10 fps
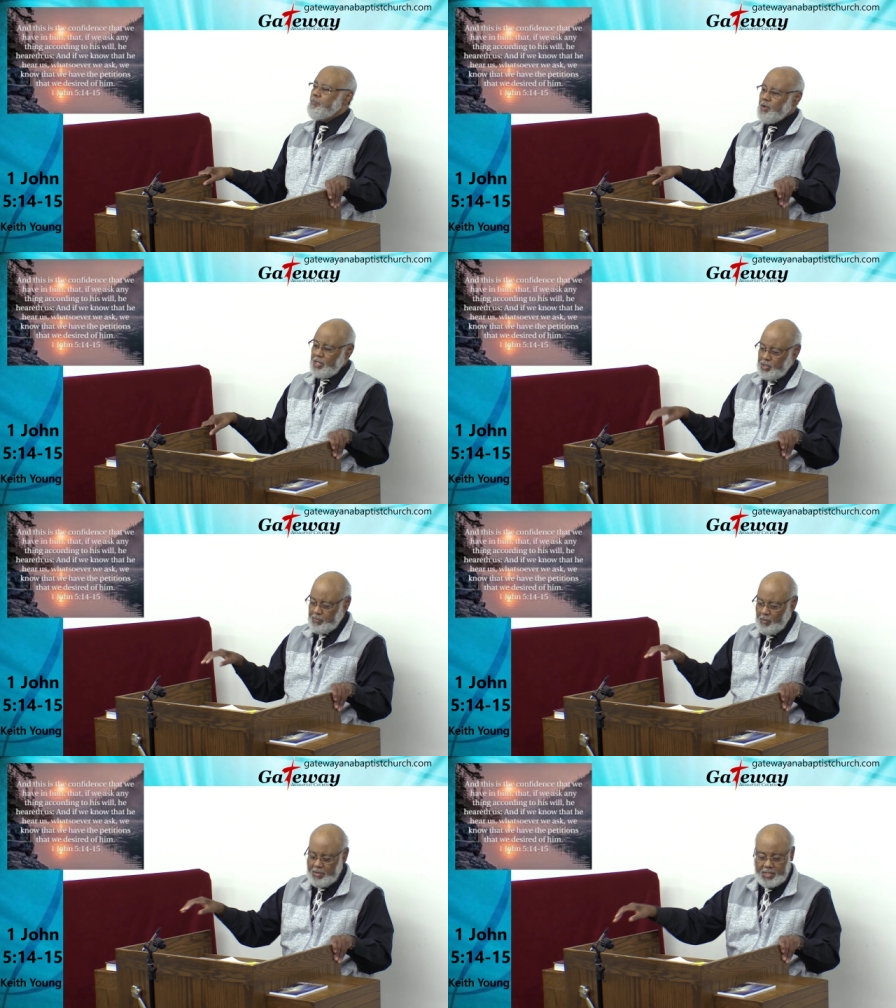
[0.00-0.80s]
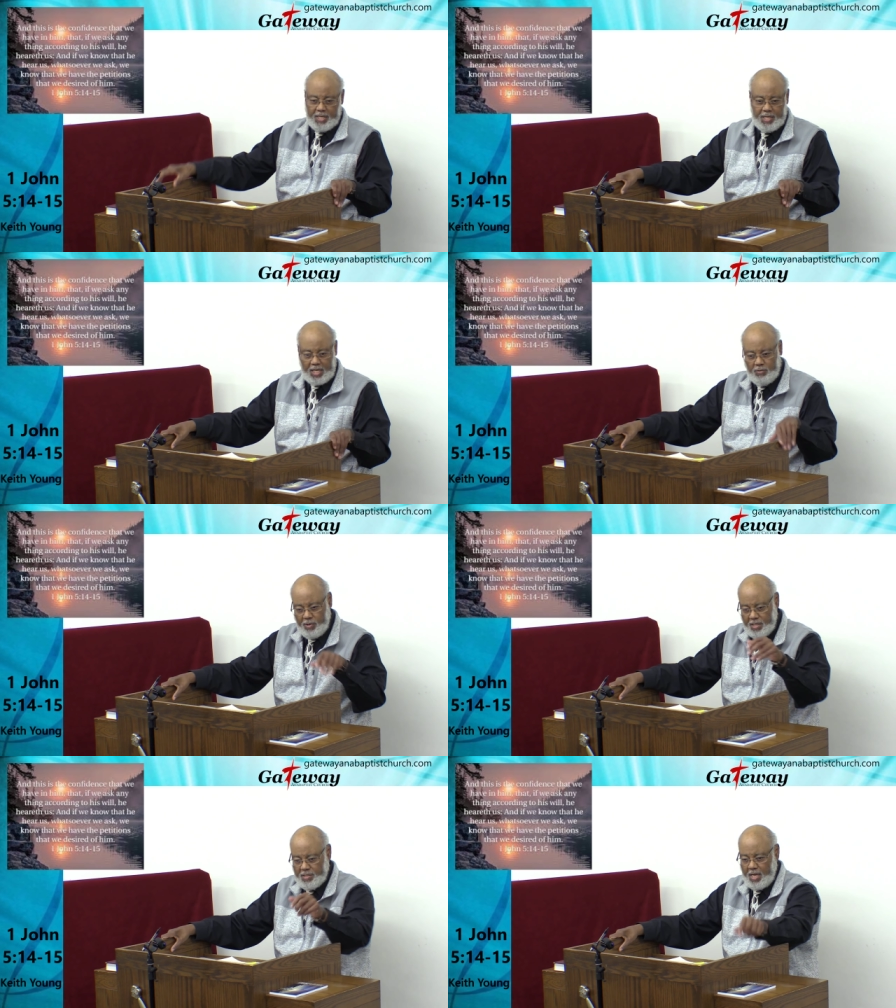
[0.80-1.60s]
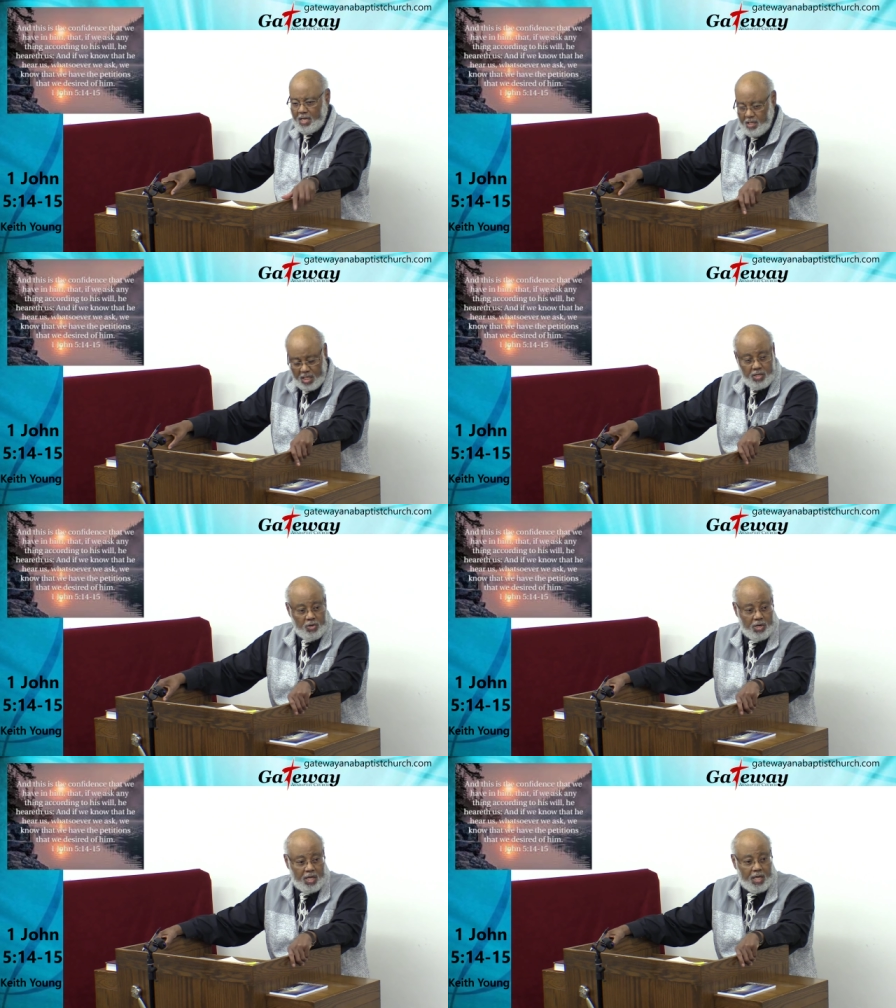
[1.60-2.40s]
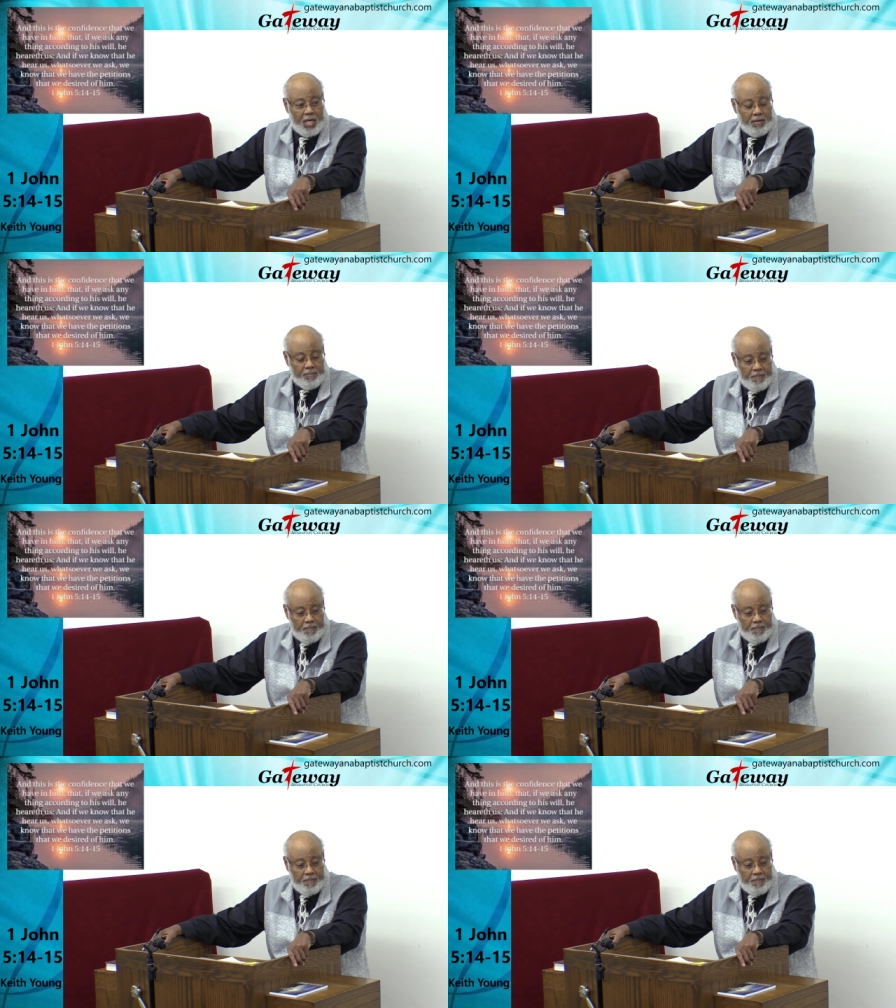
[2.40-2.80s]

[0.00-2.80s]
impressed upon me, he said, Keith, what is that in your hand?